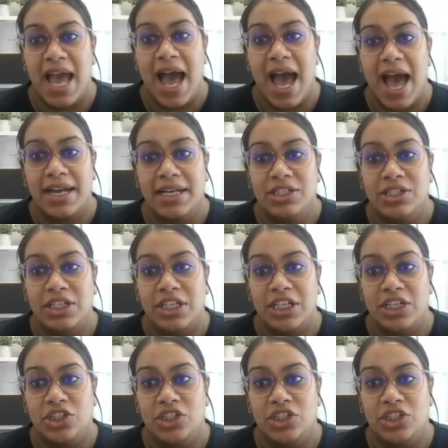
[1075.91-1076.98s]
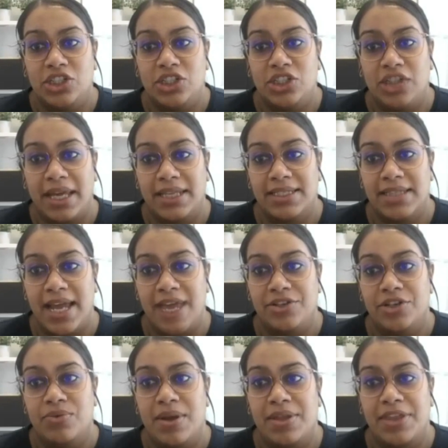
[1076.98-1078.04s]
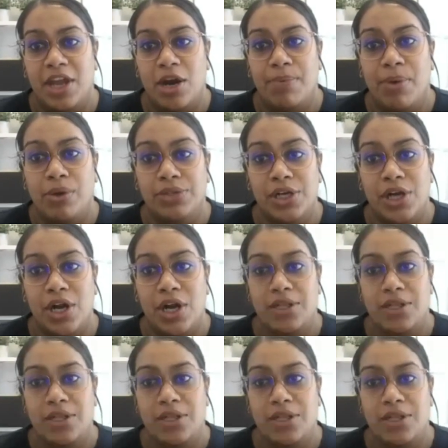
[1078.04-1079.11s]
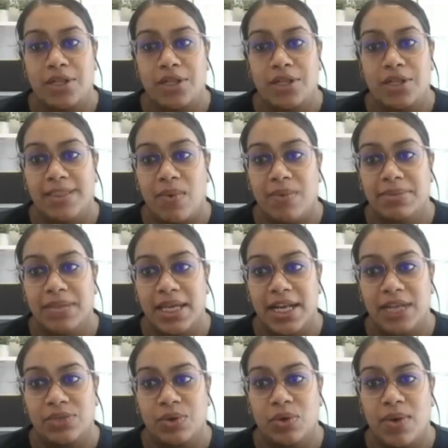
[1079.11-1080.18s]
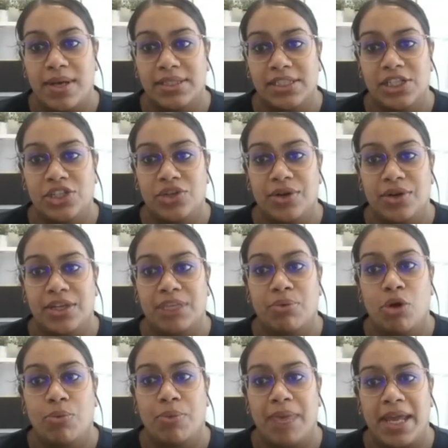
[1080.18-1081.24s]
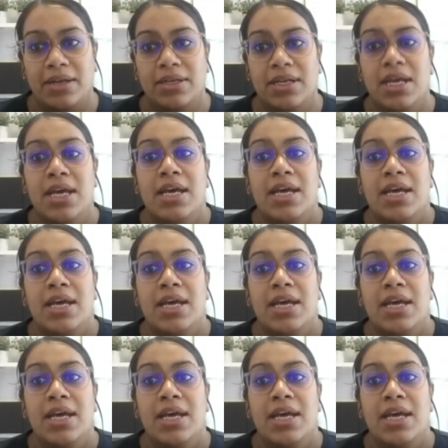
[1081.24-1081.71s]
added to each compliance standard when they are posted on the TSSA website as requested during the propane